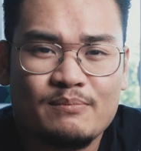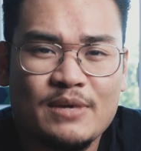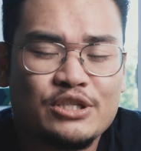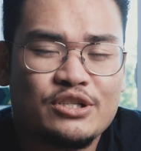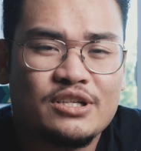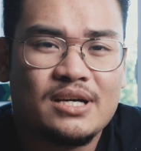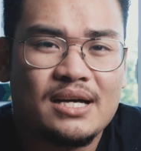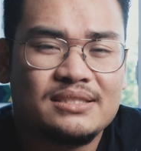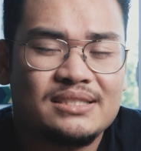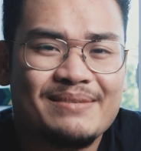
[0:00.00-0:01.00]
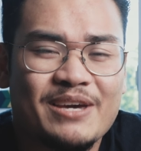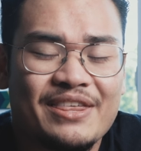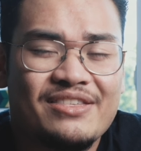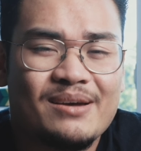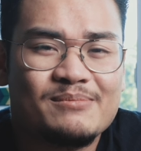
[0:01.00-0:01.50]
Make sure to give me a
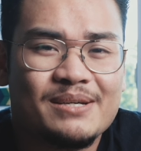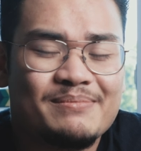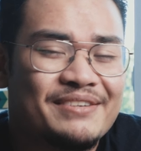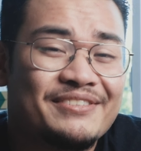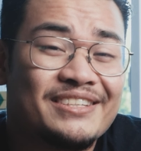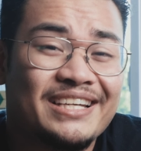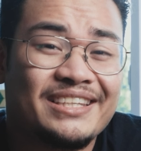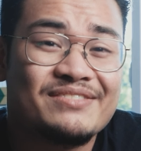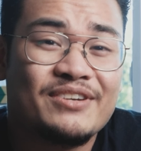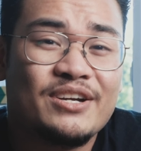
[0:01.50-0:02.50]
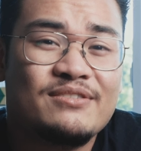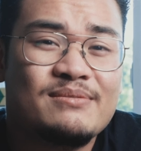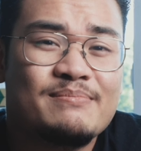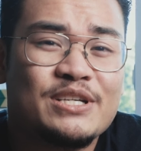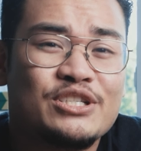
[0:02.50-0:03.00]
thumbs up if you like this video.
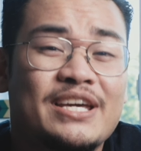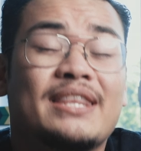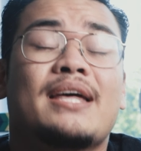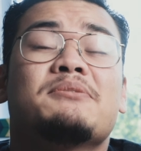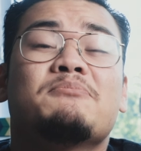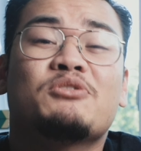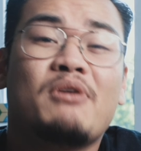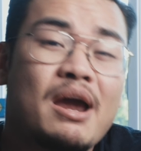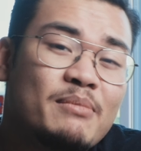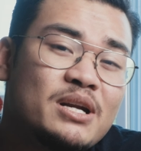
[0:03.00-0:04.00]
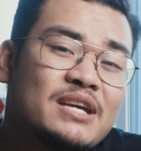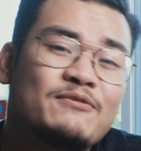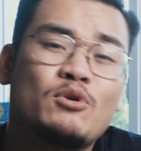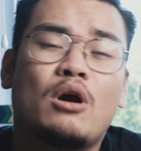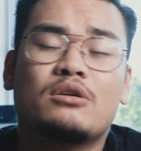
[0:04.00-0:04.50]
Make sure to hit that subscribe button if
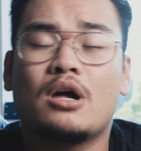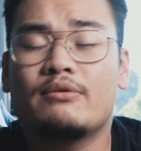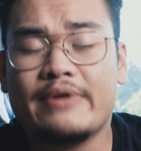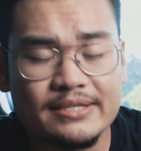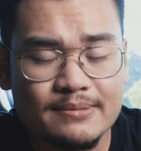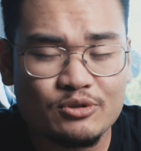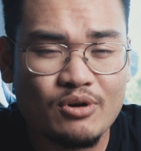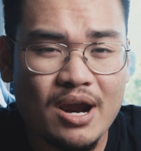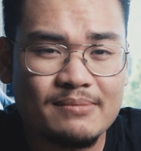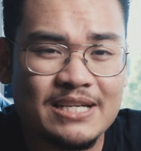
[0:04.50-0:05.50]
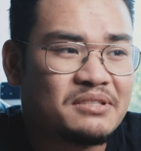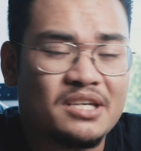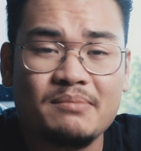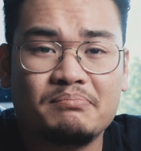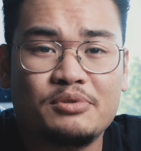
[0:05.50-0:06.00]
you aren't already subscribed.
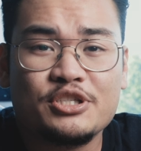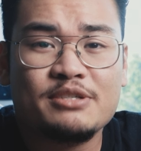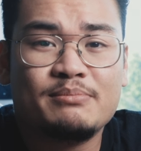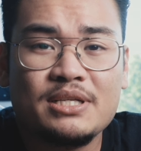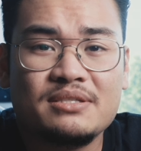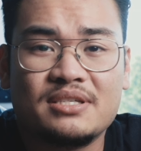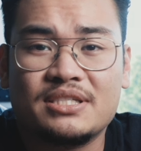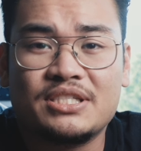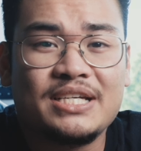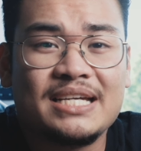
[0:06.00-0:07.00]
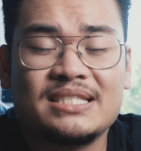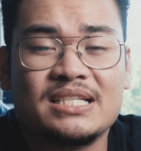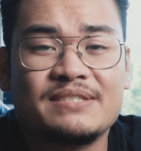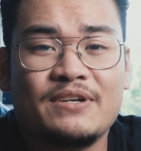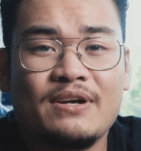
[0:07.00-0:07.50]
Keep pushing buttons. I'll see you guys in the
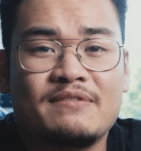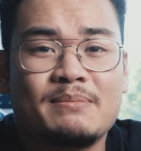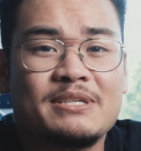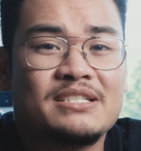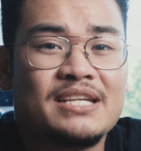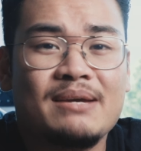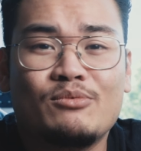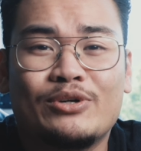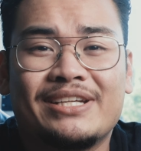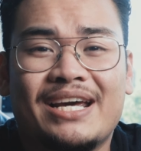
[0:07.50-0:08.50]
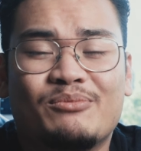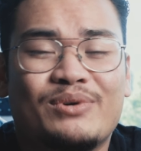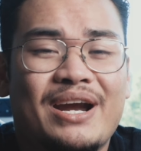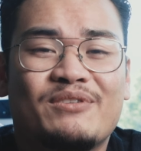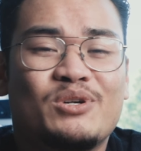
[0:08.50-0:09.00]
next video. Have an amazing day, morning, night,
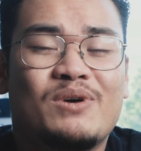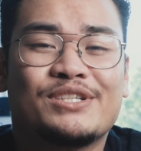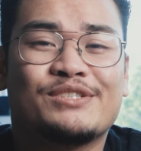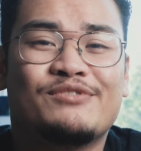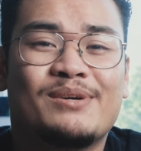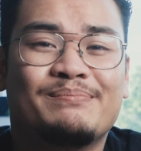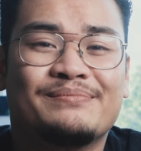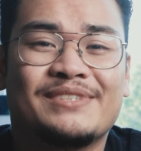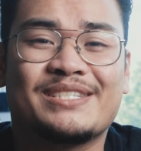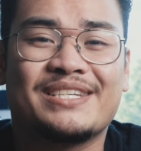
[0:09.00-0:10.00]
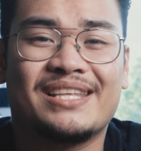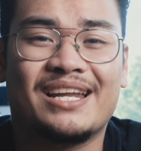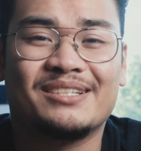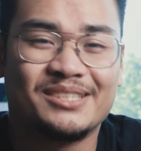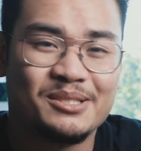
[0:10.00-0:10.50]
wherever you're watching from. And I'll see you
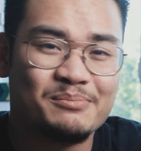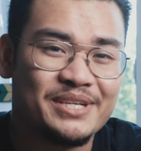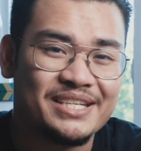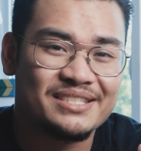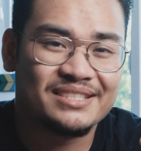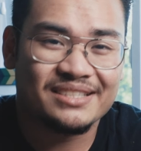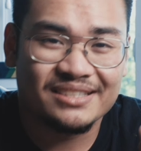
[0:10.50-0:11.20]
then. Peace.